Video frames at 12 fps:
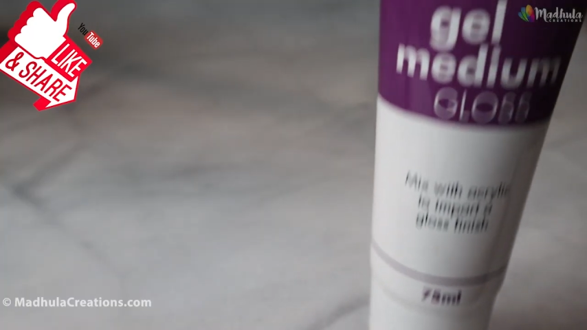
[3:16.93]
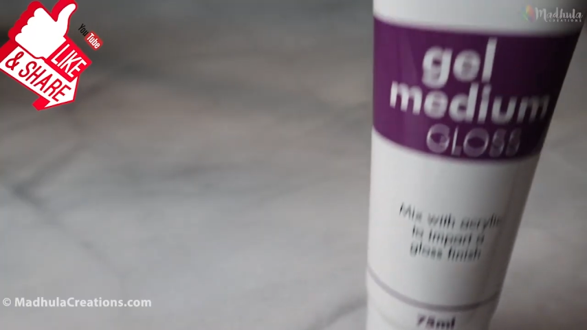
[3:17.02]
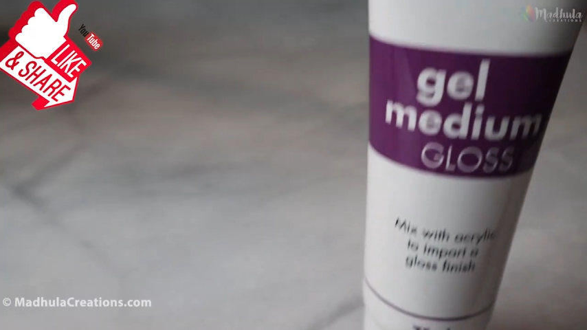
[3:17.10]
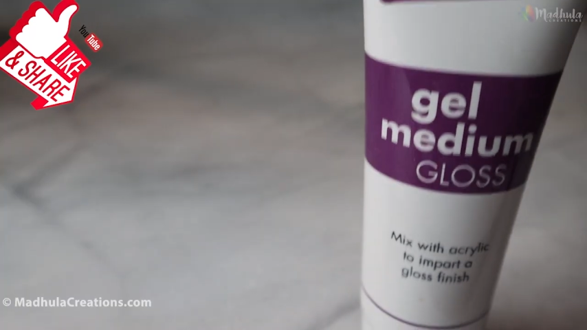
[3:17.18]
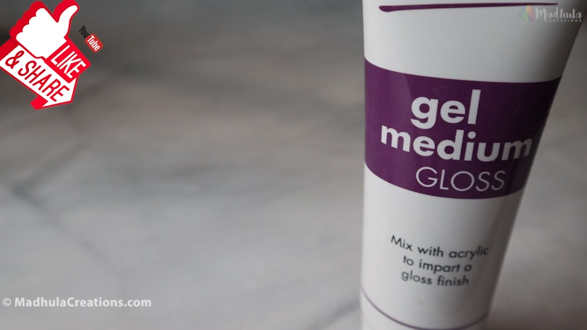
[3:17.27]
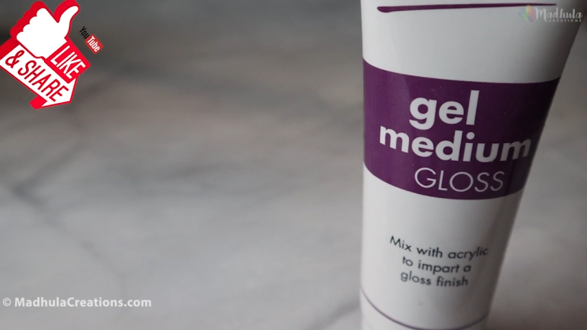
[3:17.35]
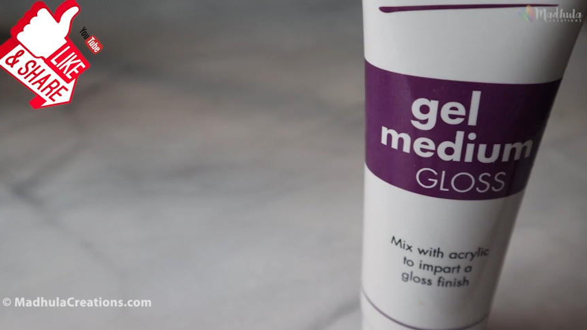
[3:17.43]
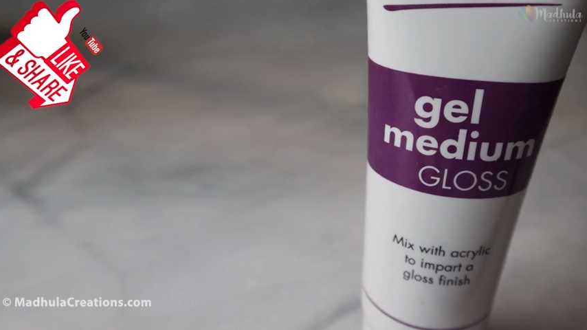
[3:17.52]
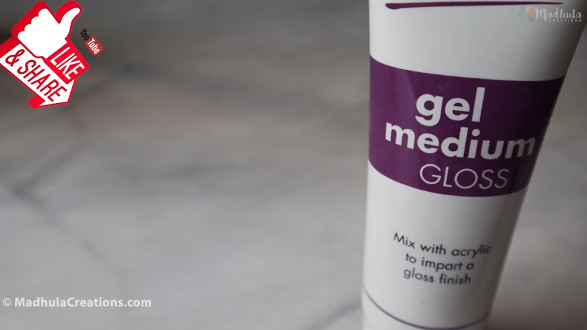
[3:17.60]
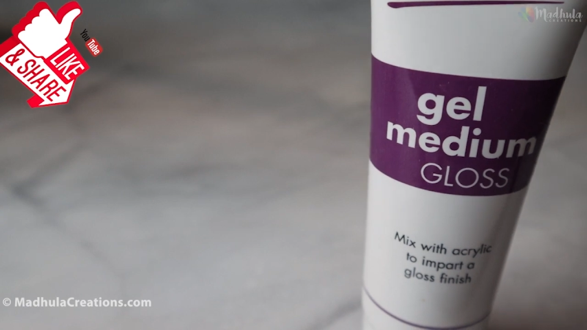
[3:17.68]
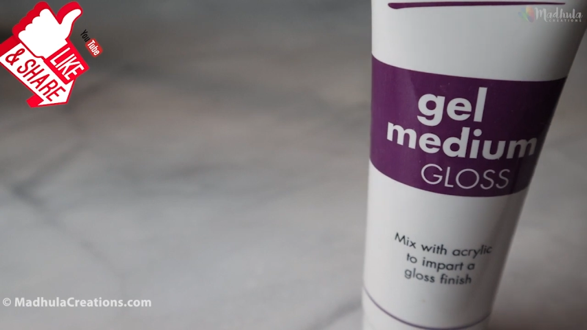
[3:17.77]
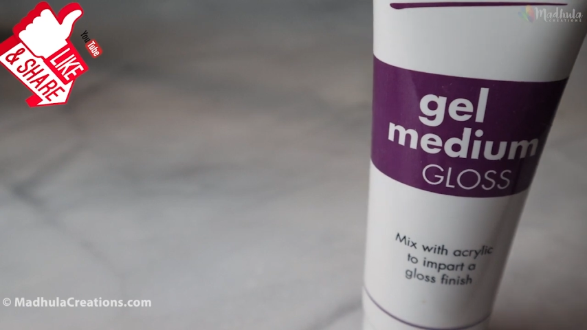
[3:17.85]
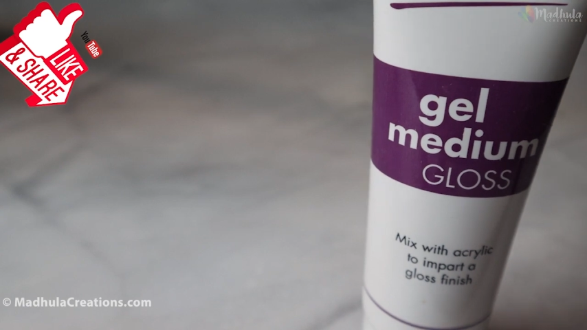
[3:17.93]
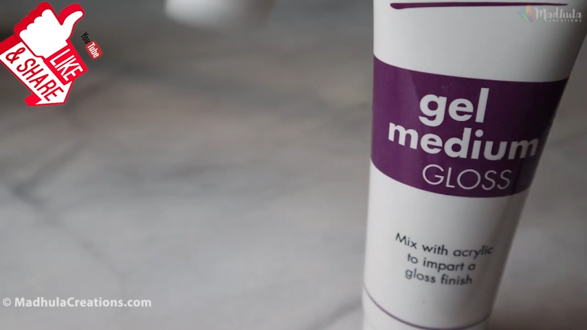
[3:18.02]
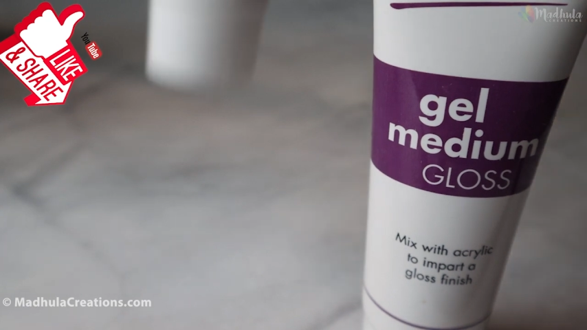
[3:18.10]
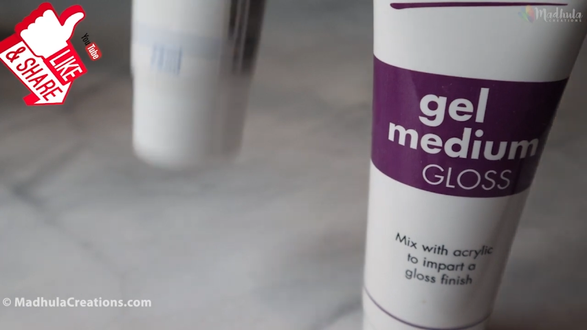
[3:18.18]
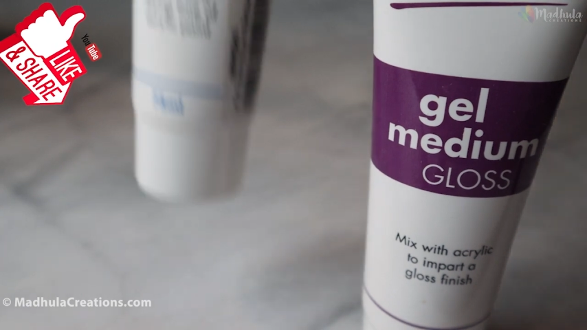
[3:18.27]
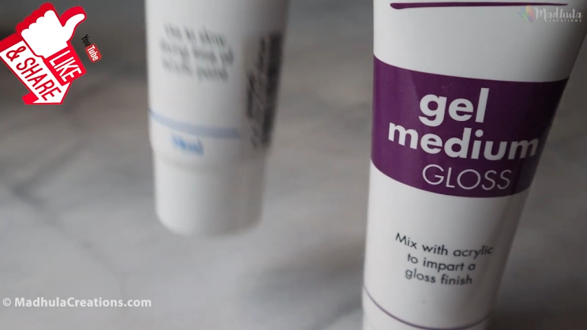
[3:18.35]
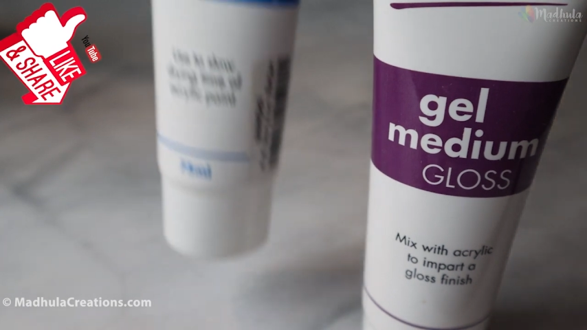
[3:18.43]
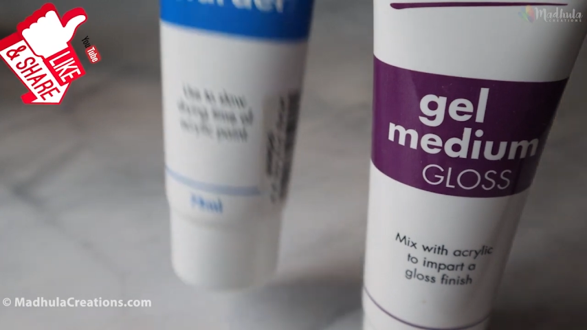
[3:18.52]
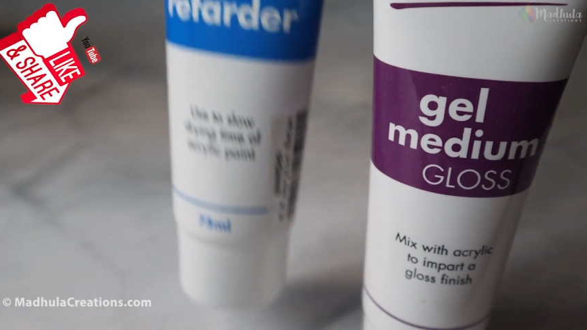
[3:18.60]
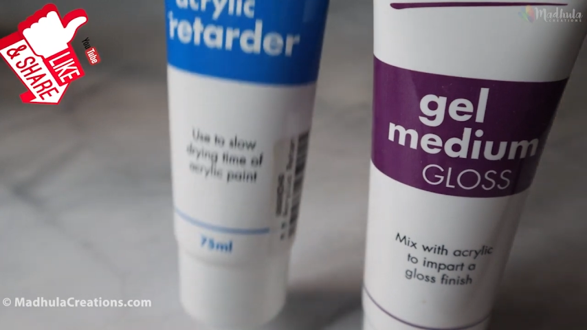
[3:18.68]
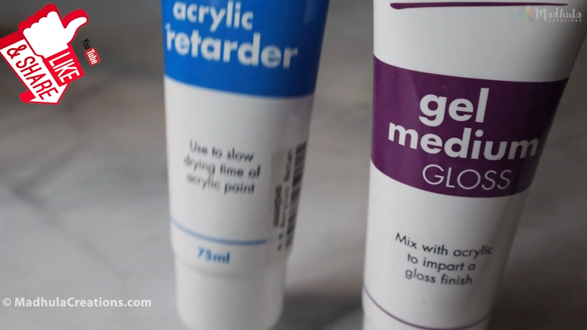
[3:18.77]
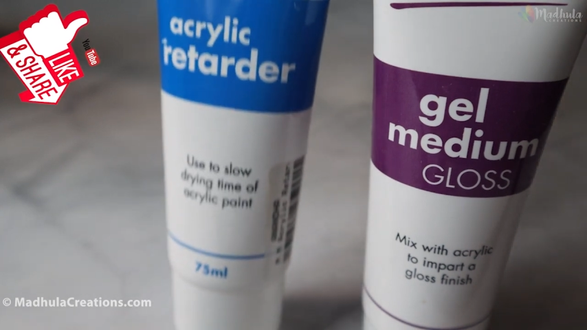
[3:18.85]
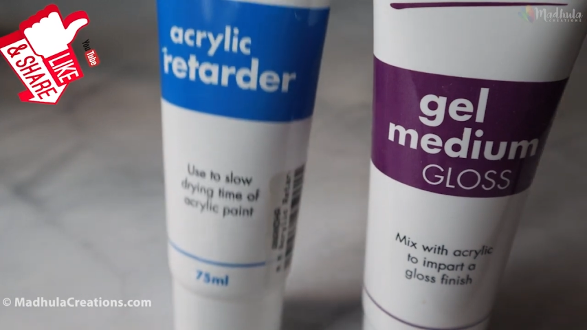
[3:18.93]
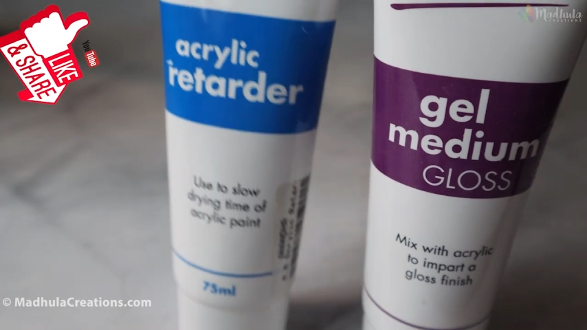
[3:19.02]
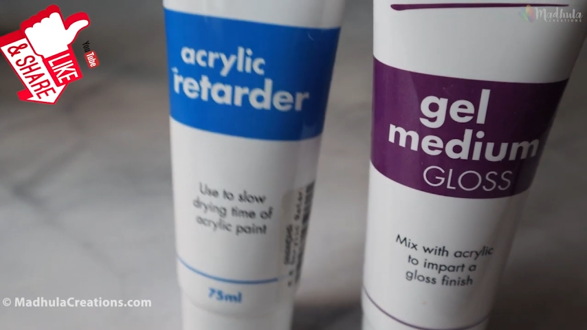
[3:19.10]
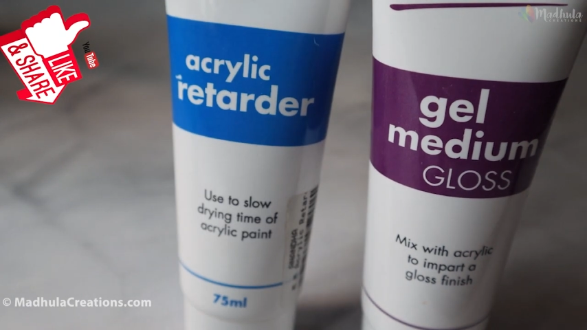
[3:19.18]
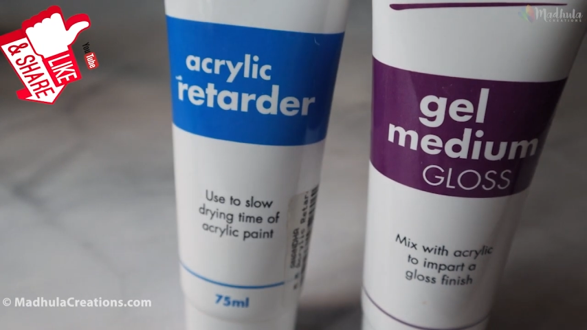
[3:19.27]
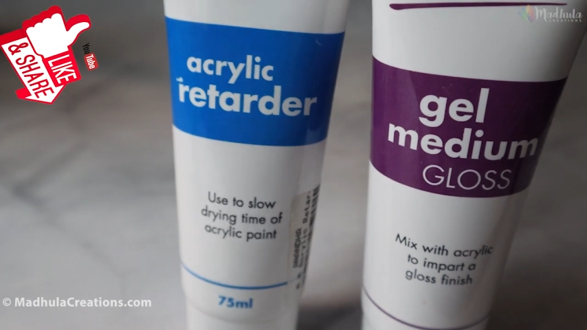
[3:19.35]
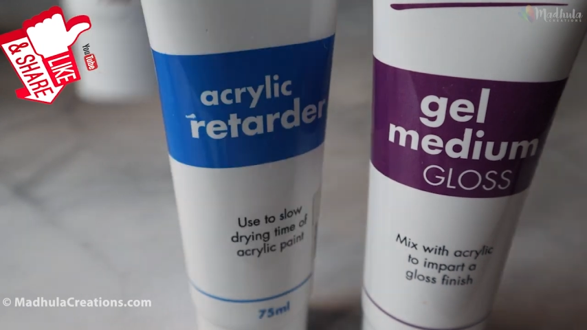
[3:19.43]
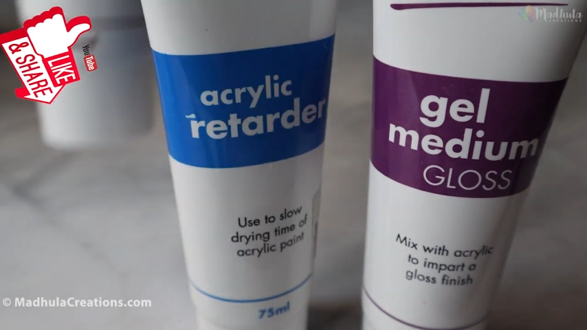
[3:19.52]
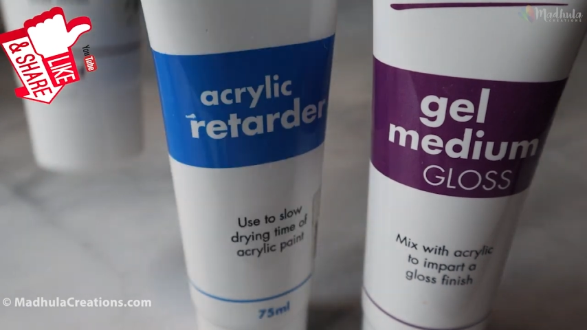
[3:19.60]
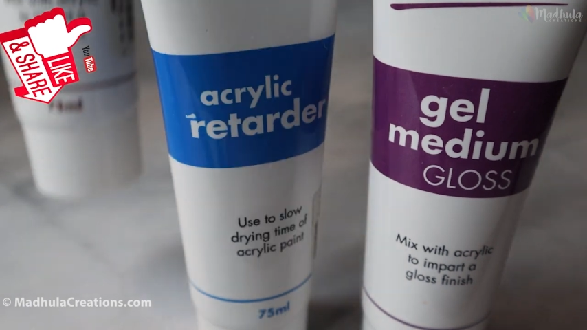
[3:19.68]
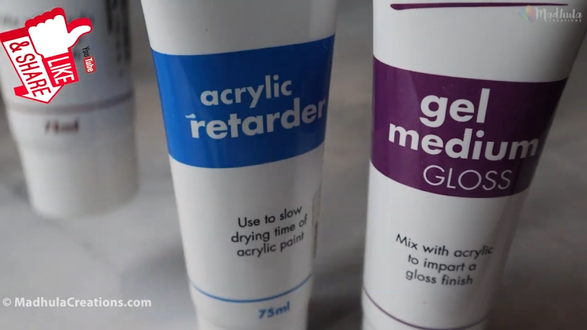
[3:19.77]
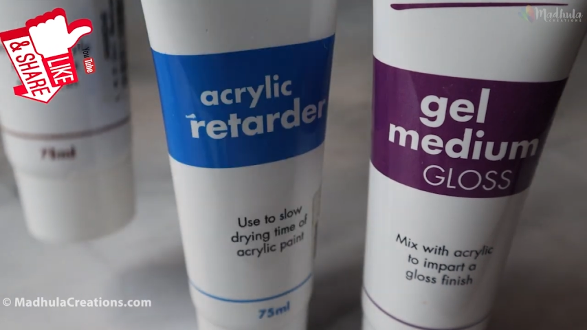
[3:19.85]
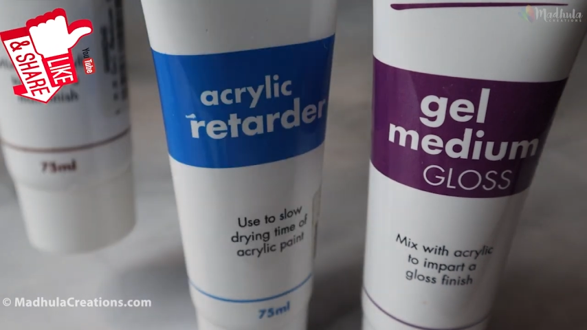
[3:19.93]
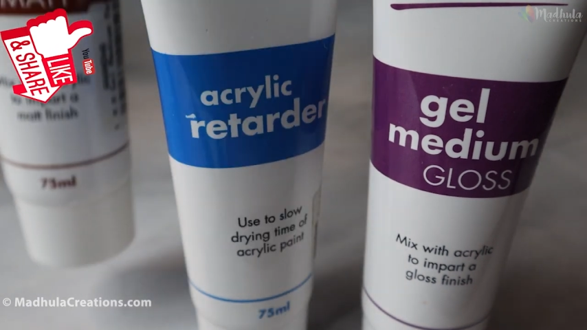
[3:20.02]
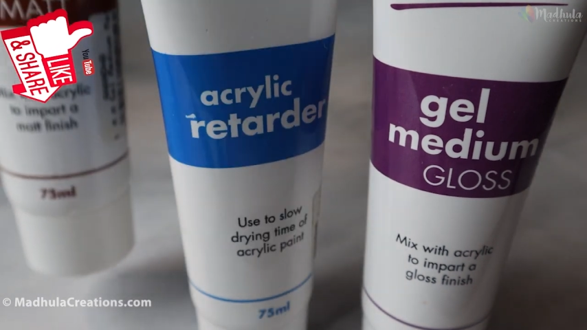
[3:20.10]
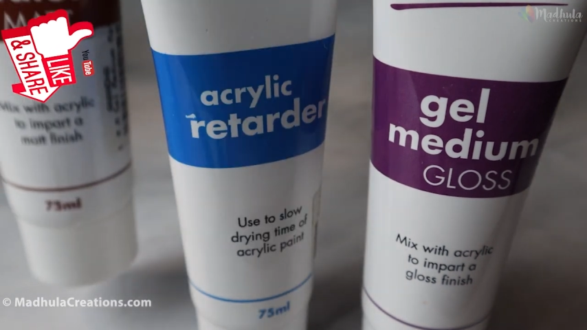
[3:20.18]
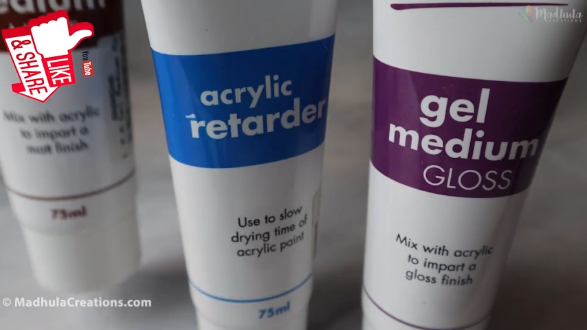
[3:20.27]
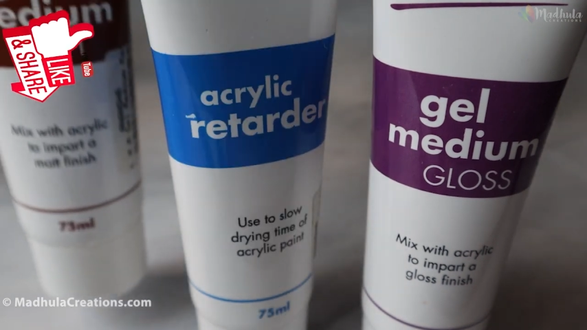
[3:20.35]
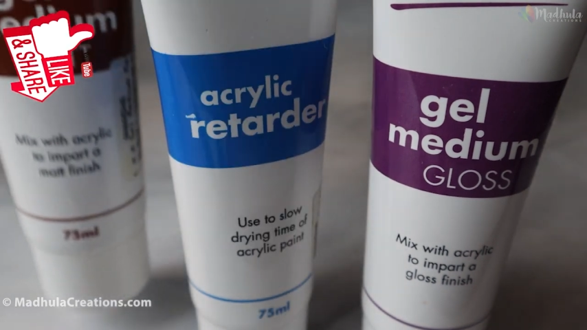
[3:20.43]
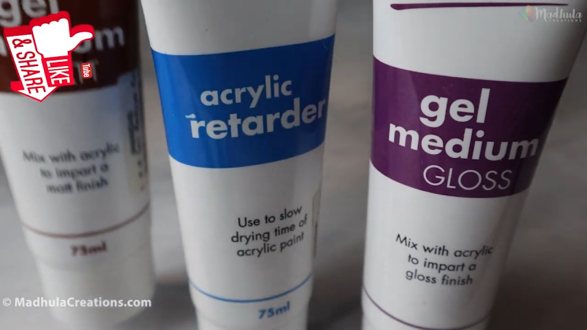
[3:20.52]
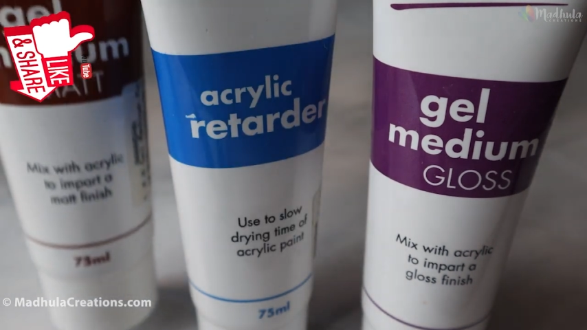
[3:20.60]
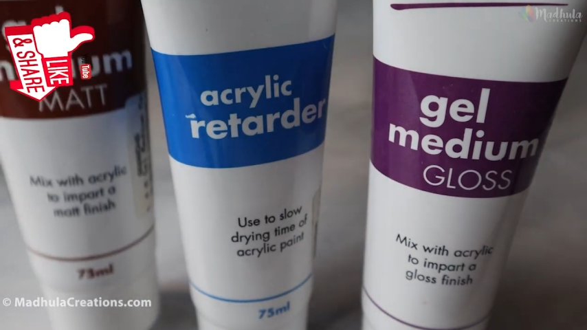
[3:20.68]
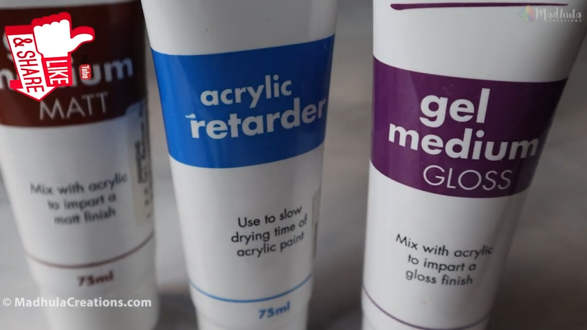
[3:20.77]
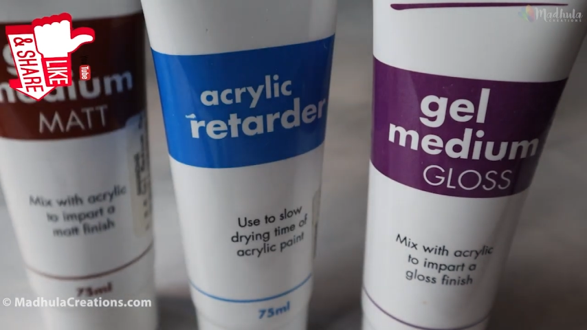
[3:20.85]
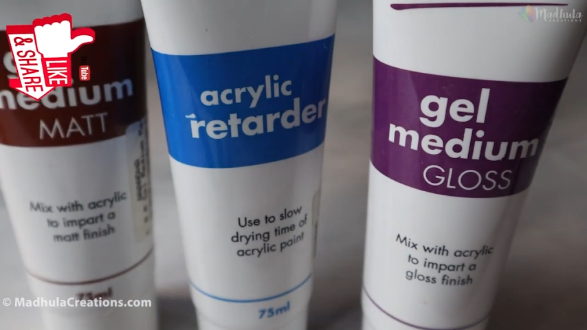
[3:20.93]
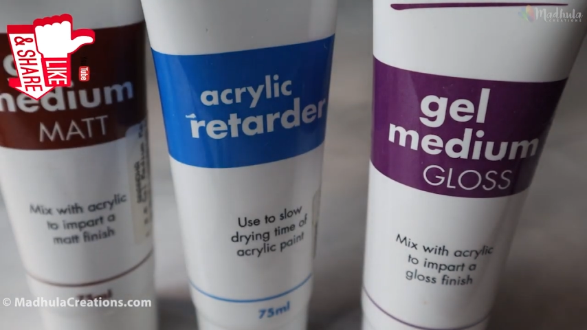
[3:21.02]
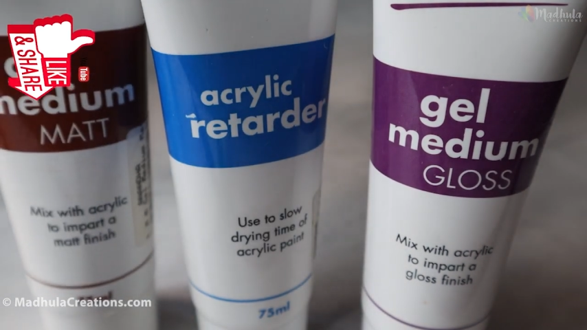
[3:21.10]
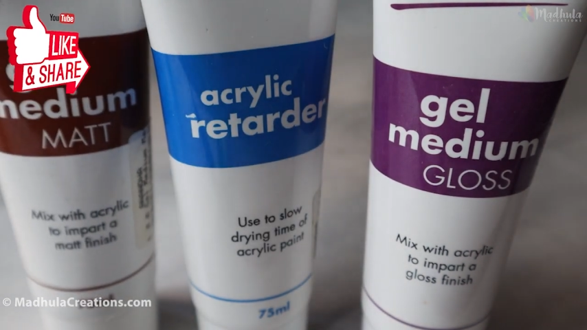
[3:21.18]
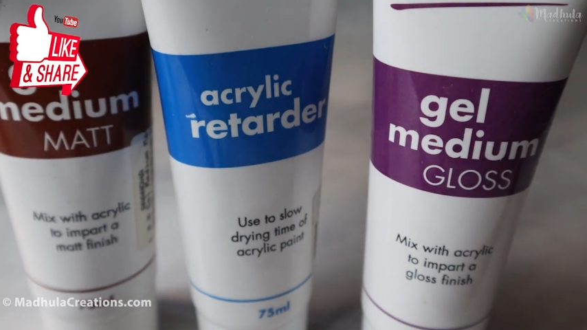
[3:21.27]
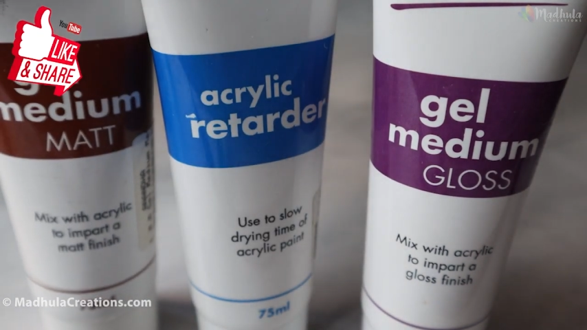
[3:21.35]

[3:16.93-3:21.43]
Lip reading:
(no speaker visible)